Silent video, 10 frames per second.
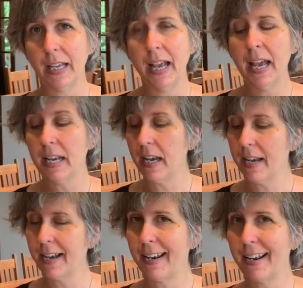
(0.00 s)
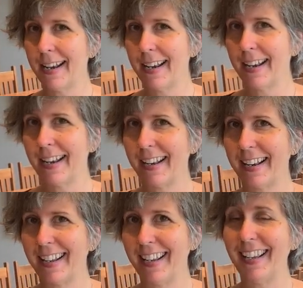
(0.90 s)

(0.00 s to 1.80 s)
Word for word: It's a vehicle for condiments.